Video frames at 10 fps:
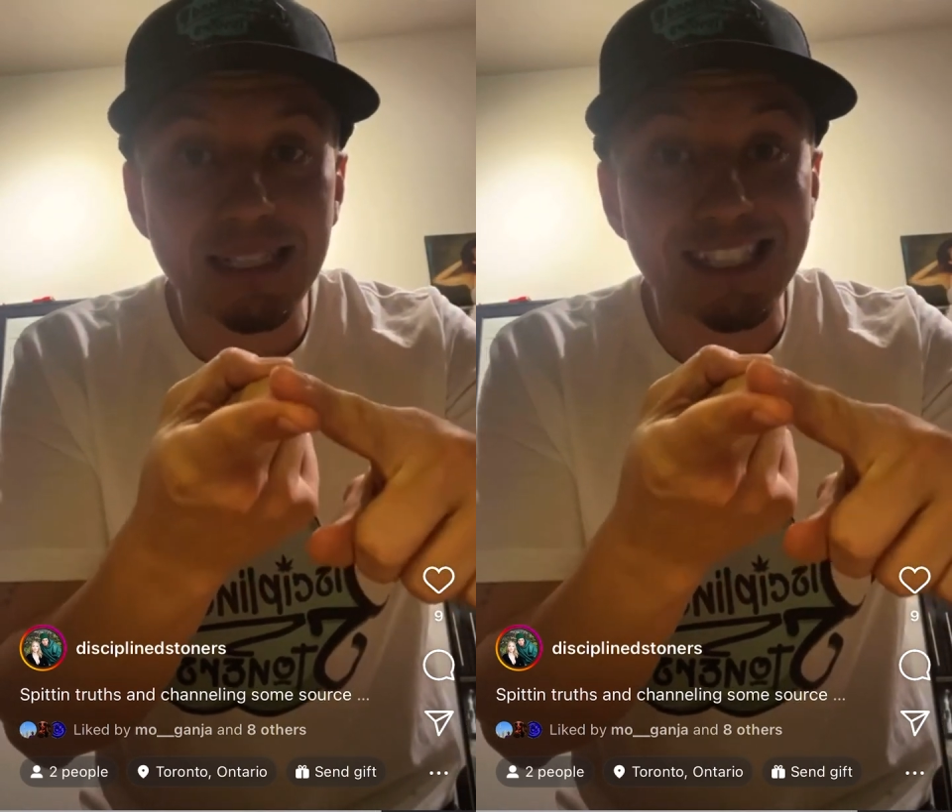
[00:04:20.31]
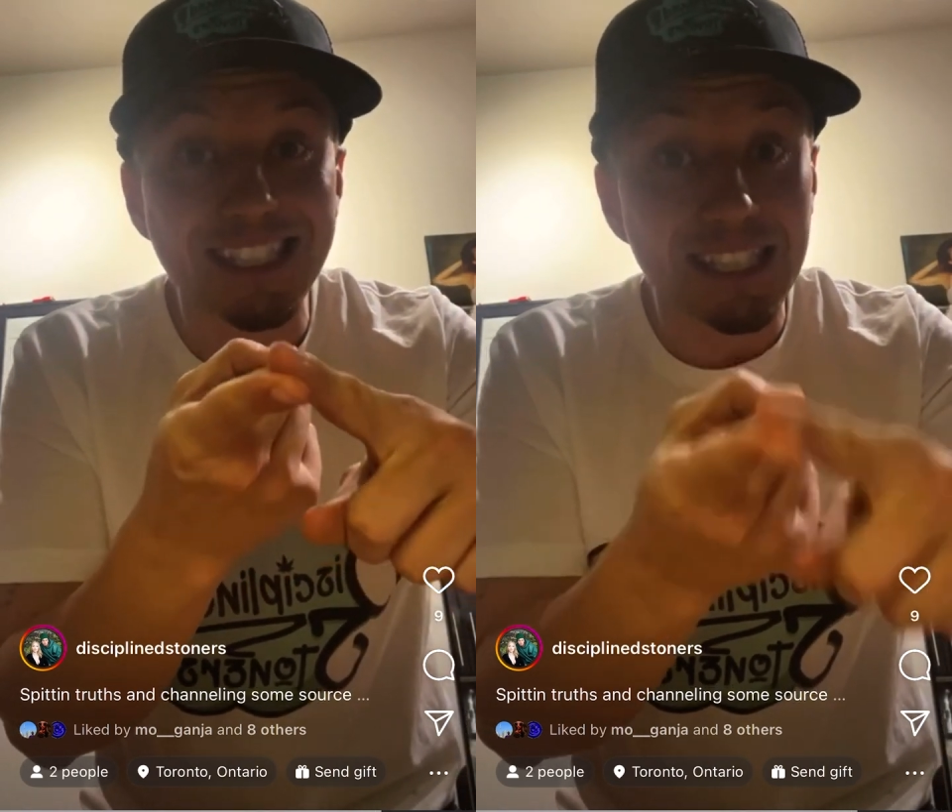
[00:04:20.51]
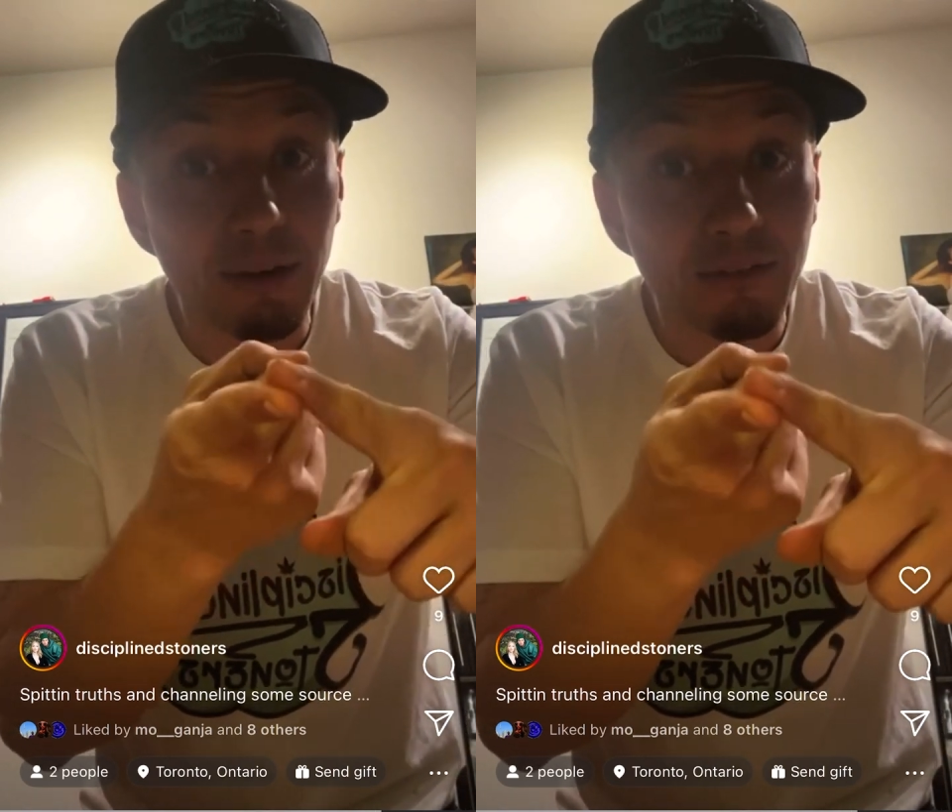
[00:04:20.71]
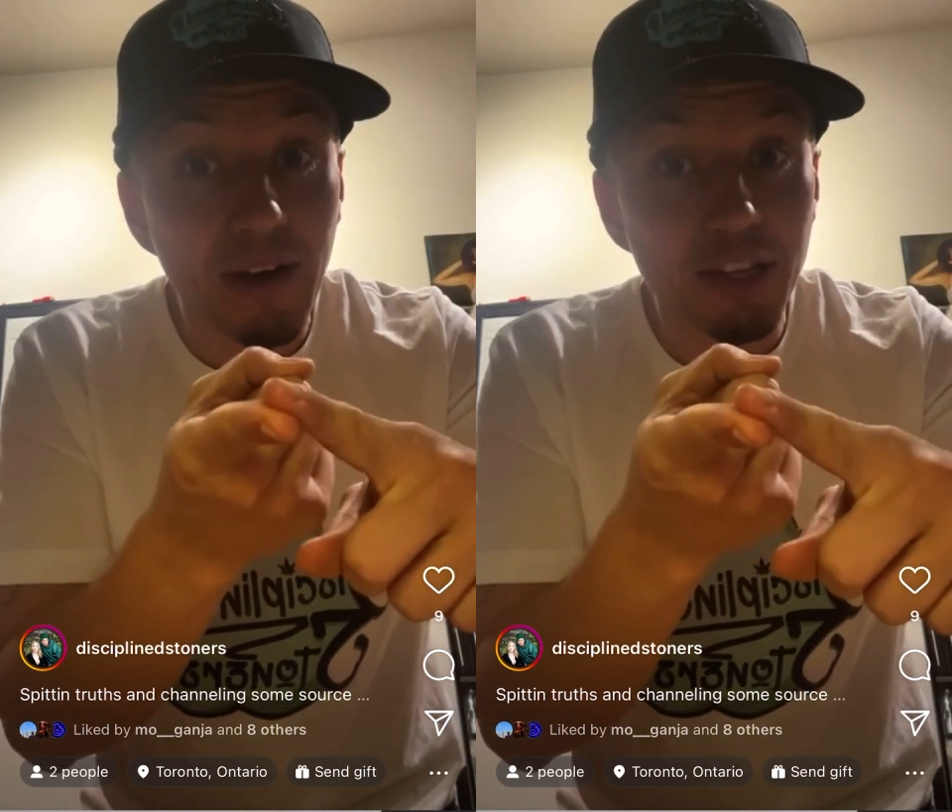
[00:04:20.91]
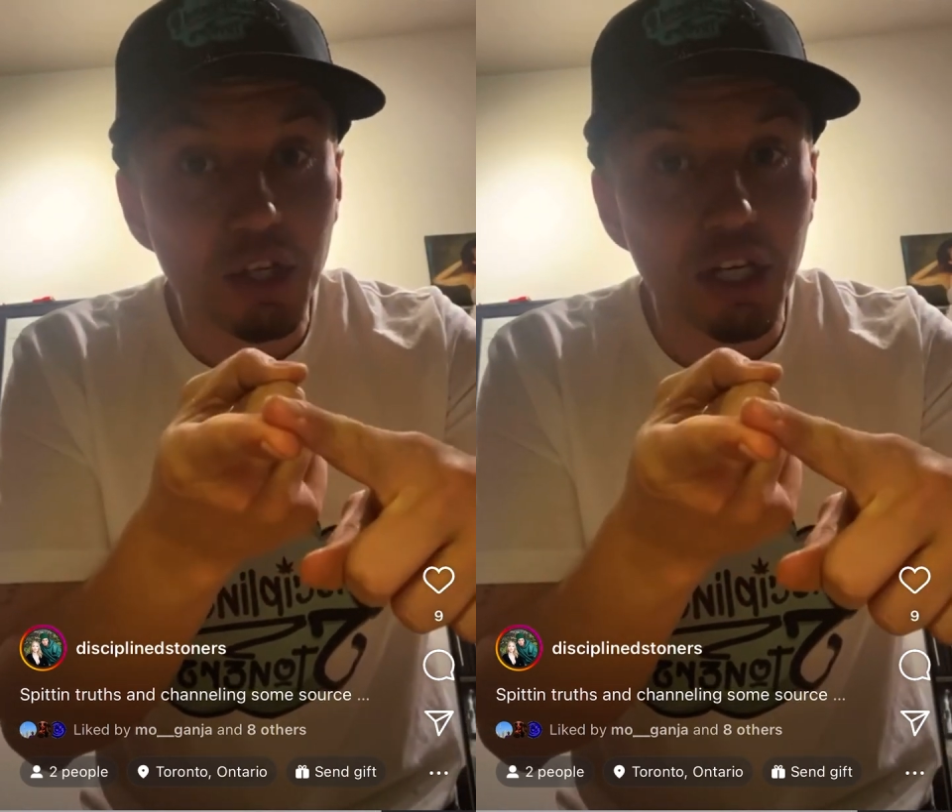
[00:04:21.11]
and still
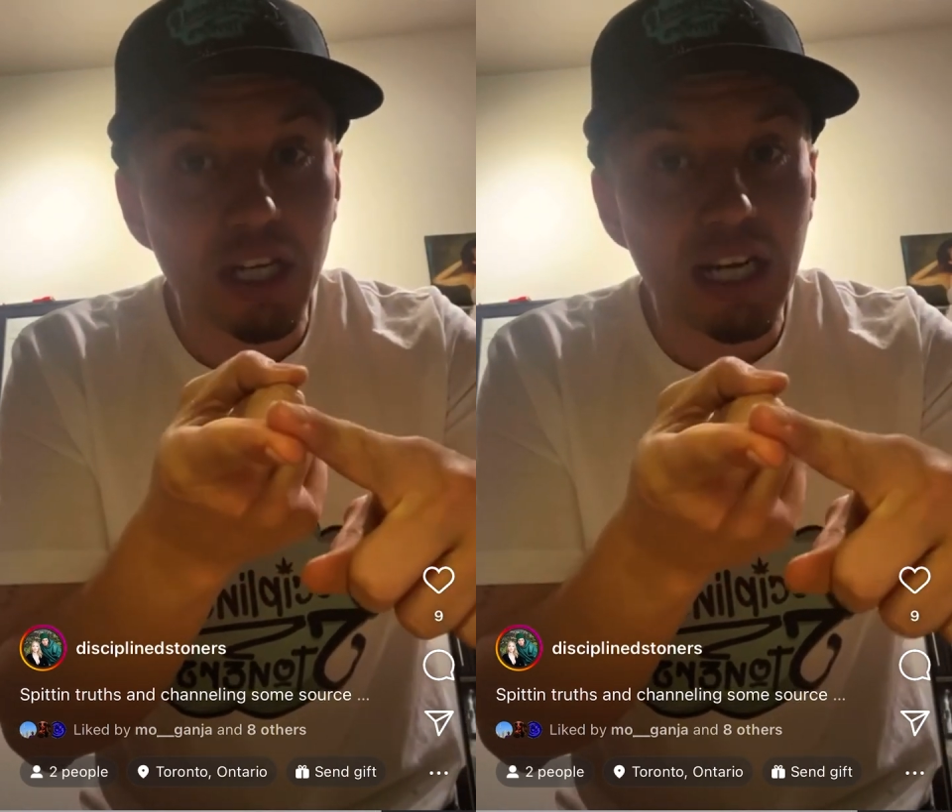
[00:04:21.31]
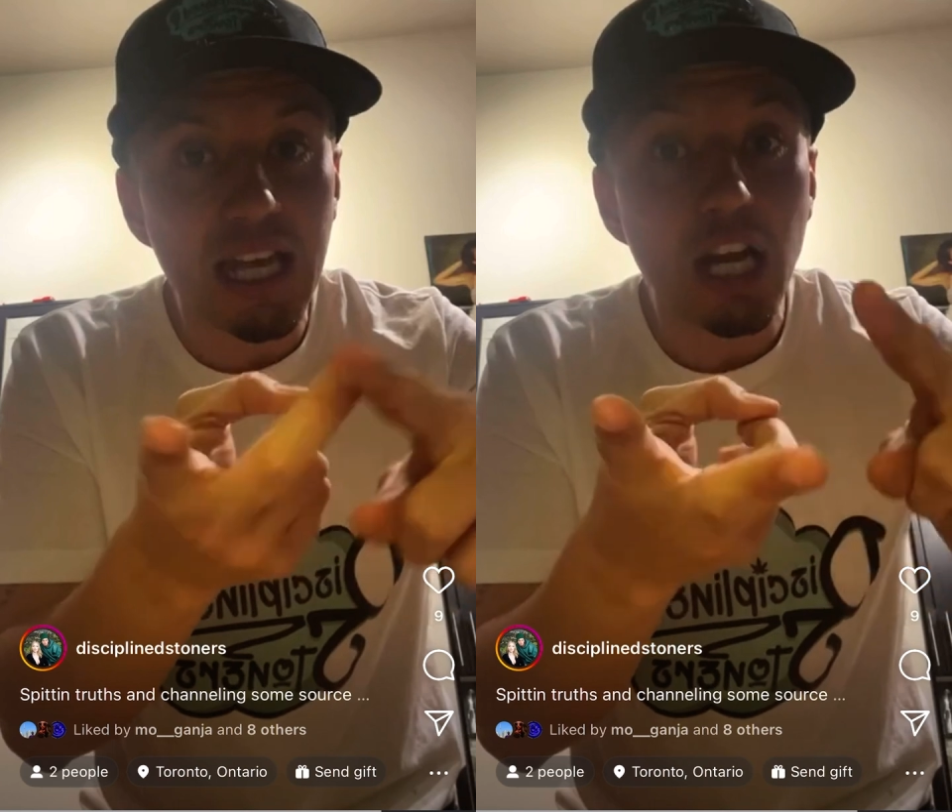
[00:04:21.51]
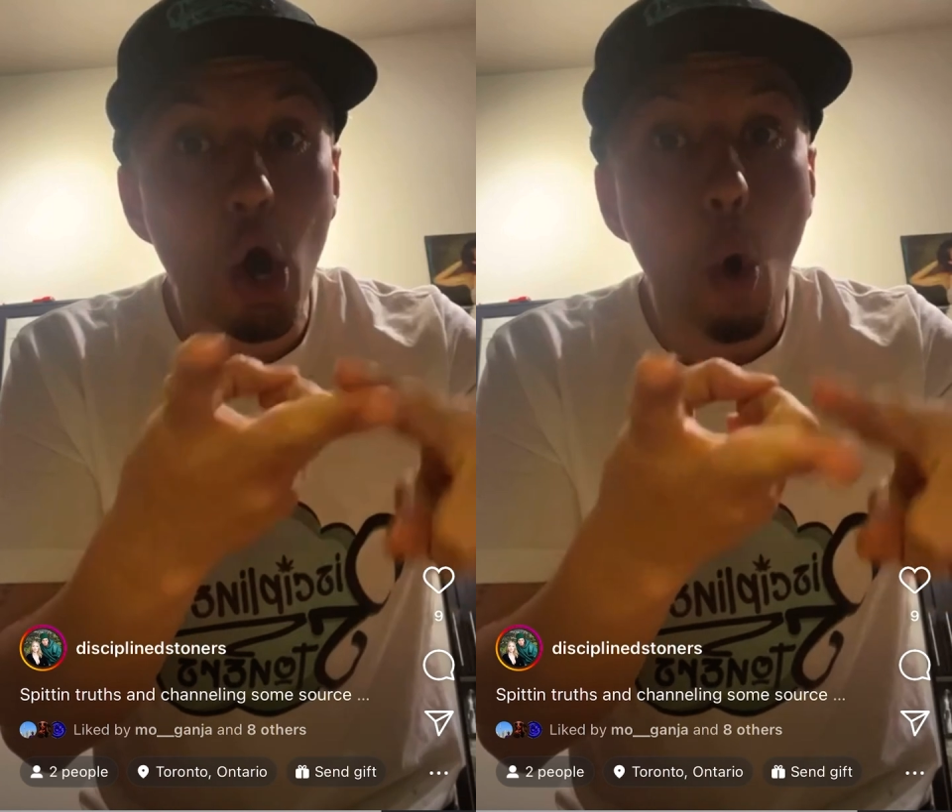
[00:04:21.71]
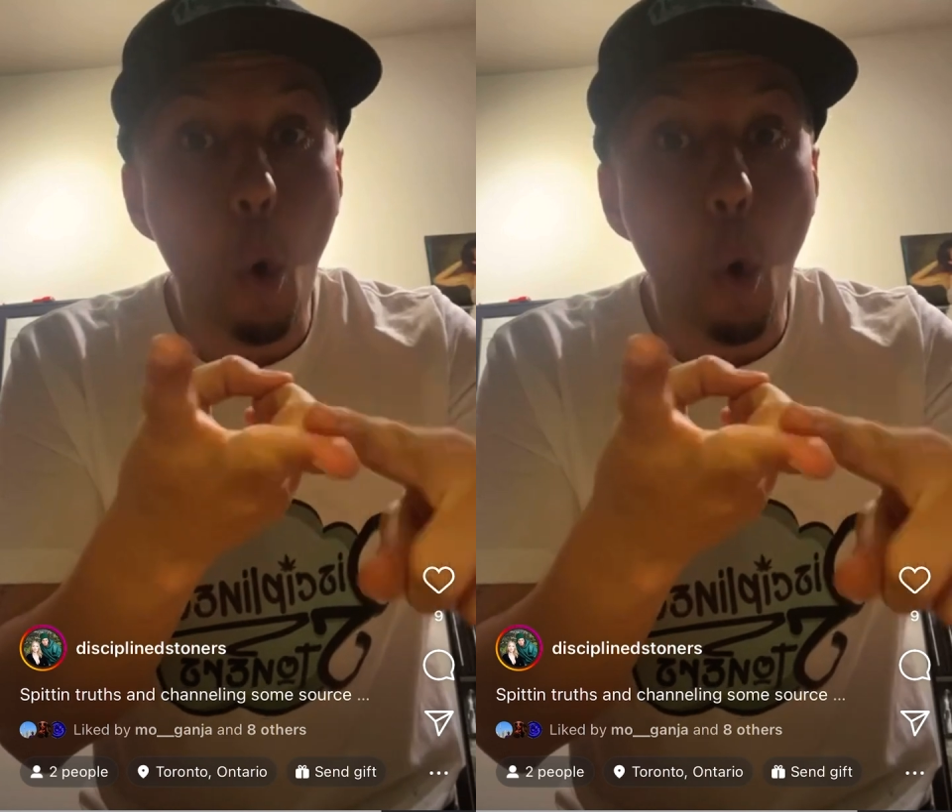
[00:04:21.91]
find the good in it,